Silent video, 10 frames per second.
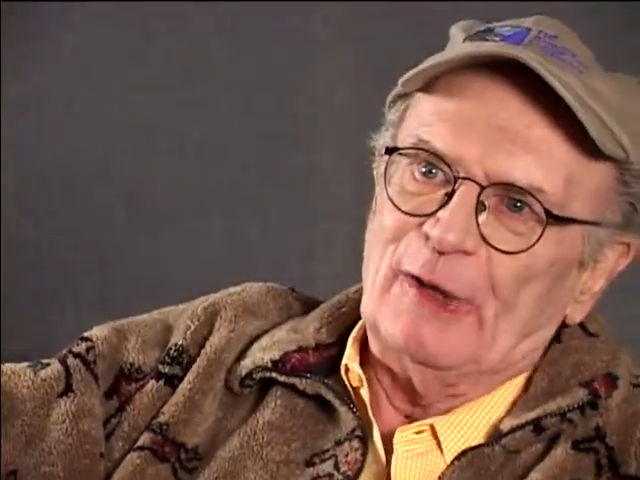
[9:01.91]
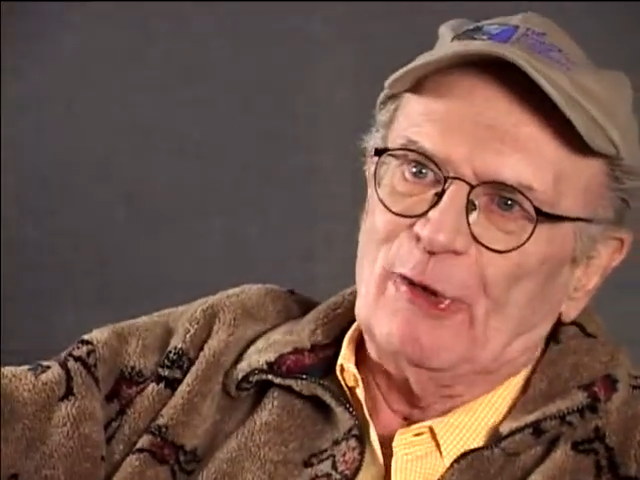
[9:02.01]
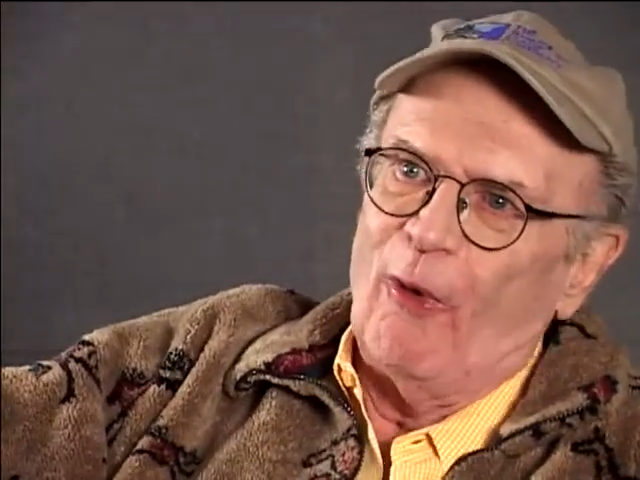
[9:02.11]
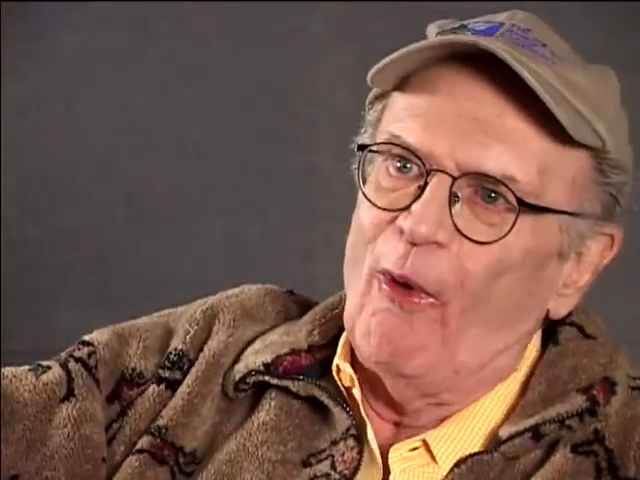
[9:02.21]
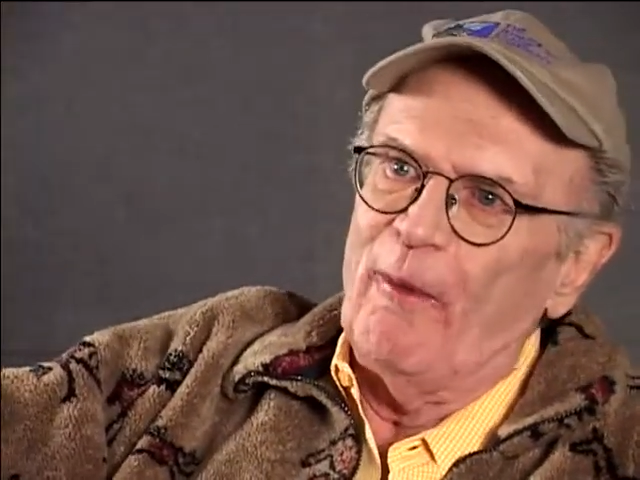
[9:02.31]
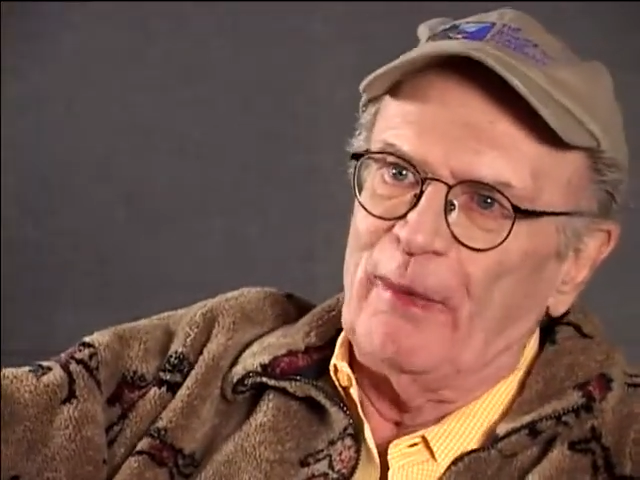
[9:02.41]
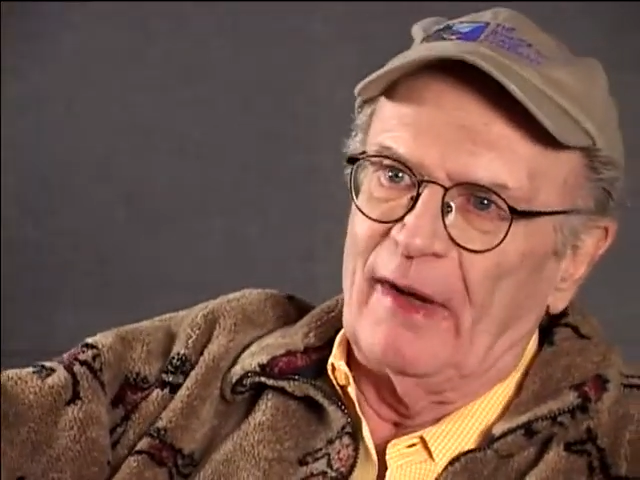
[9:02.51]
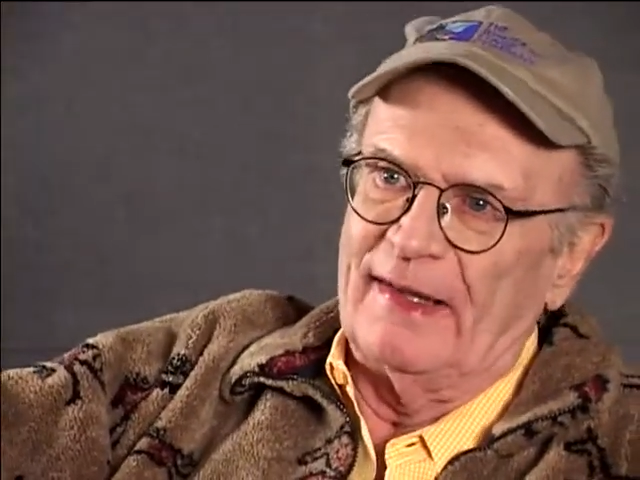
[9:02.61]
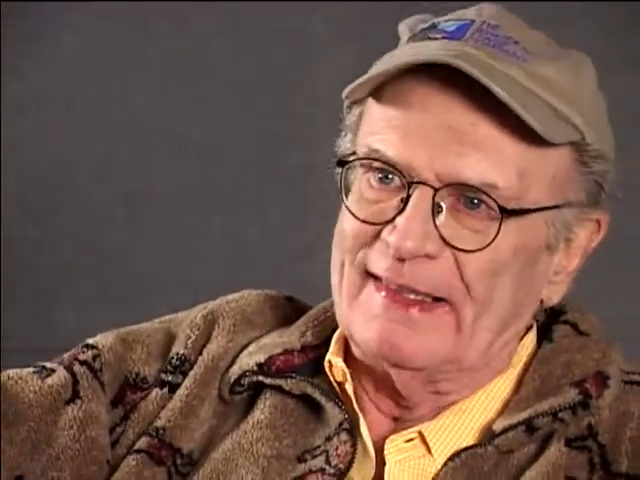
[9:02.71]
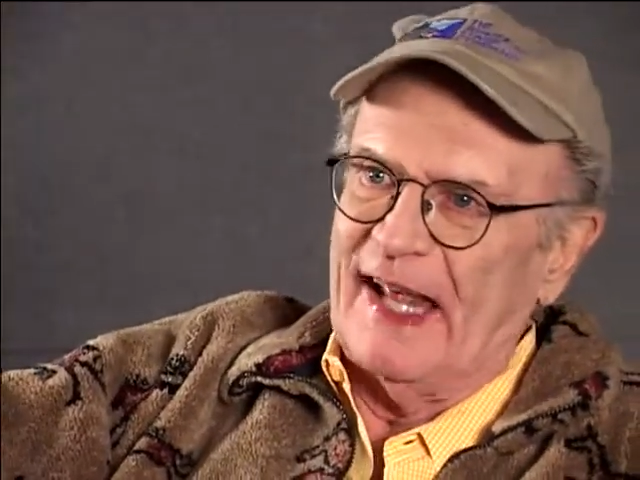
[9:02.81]

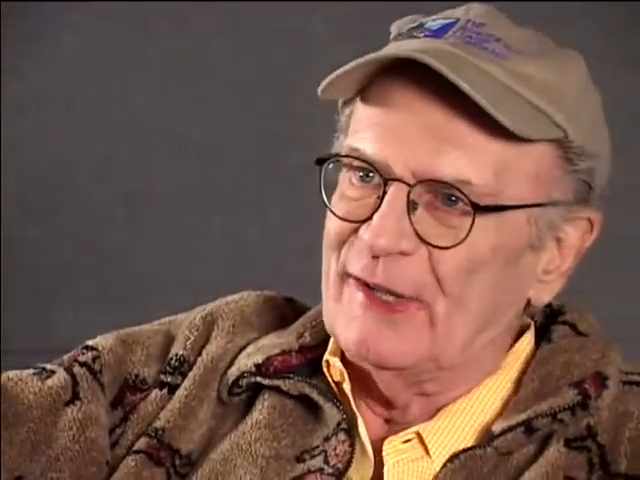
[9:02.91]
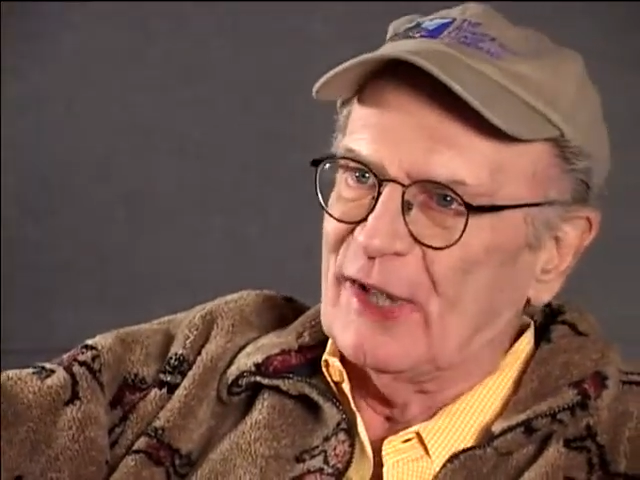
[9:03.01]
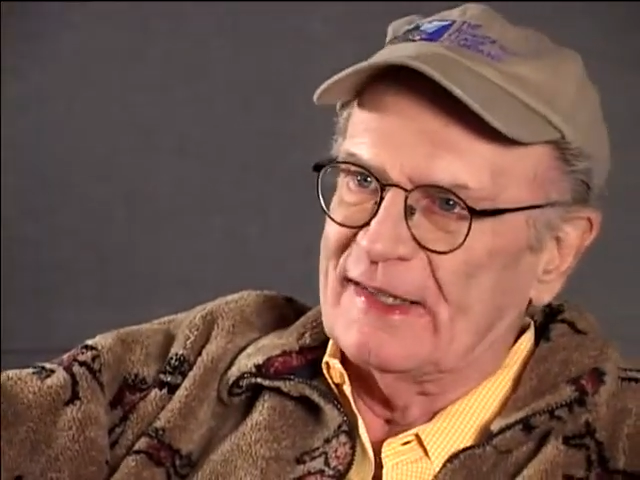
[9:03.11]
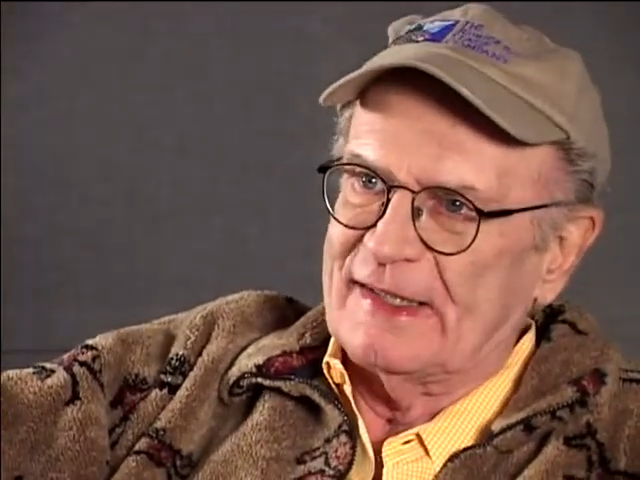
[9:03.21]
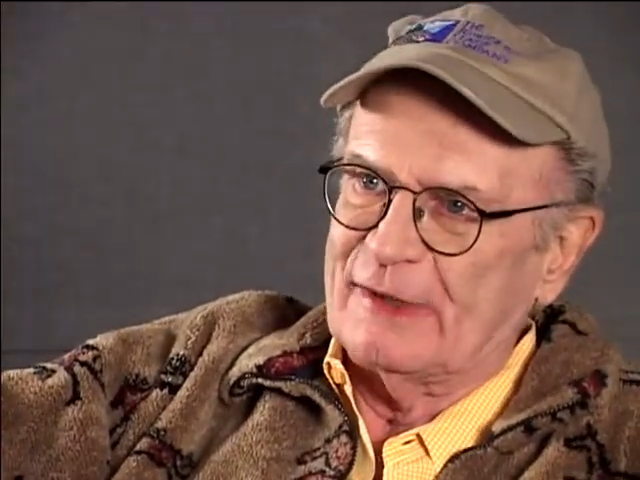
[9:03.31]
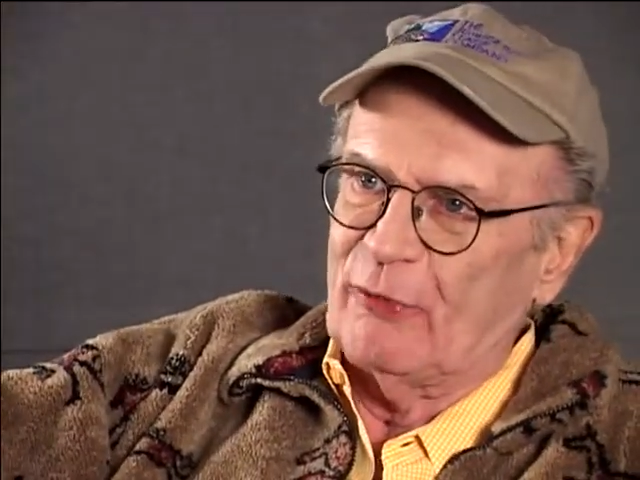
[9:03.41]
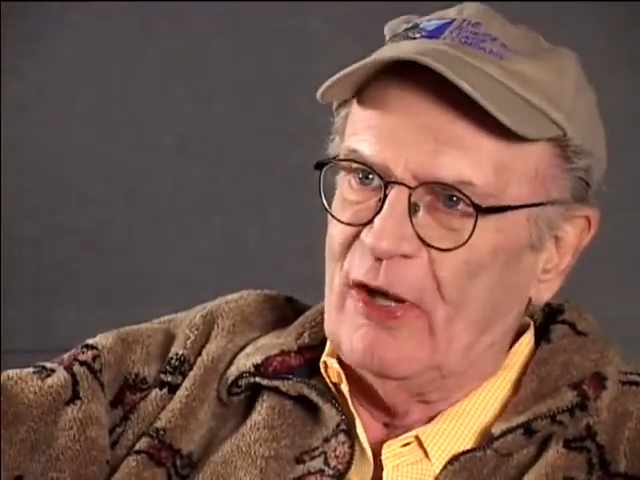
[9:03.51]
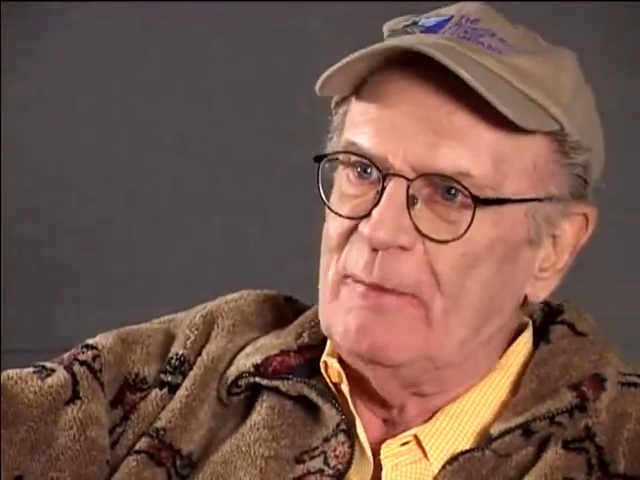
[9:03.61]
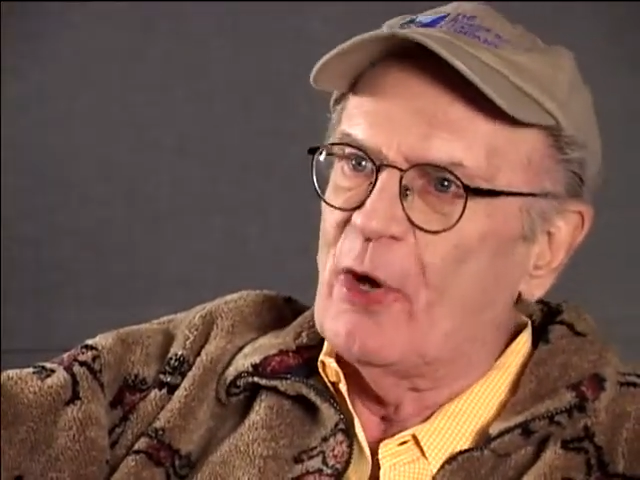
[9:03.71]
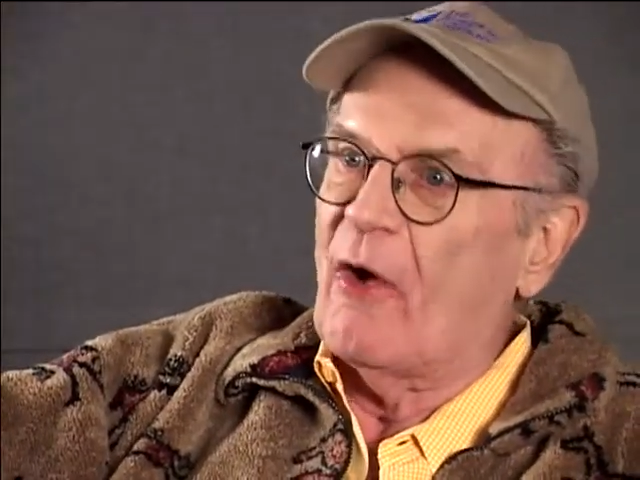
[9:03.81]
adorable and just
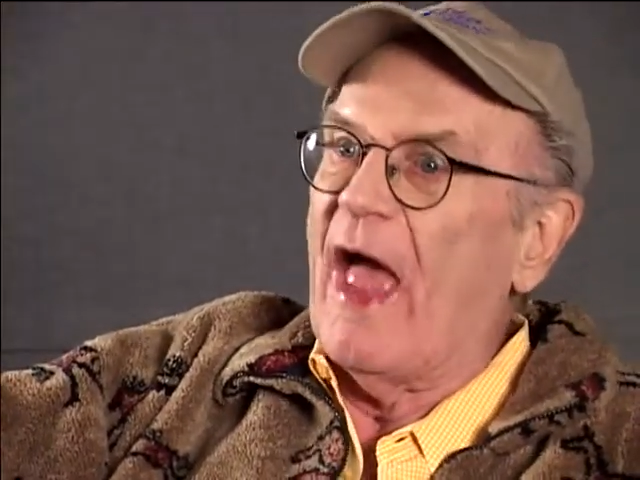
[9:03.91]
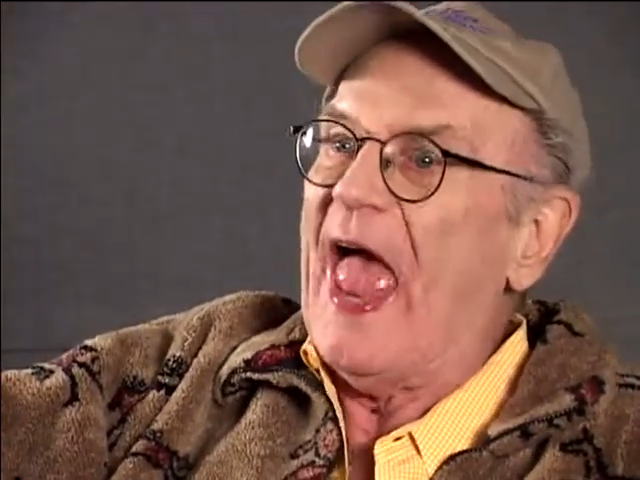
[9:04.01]
scream your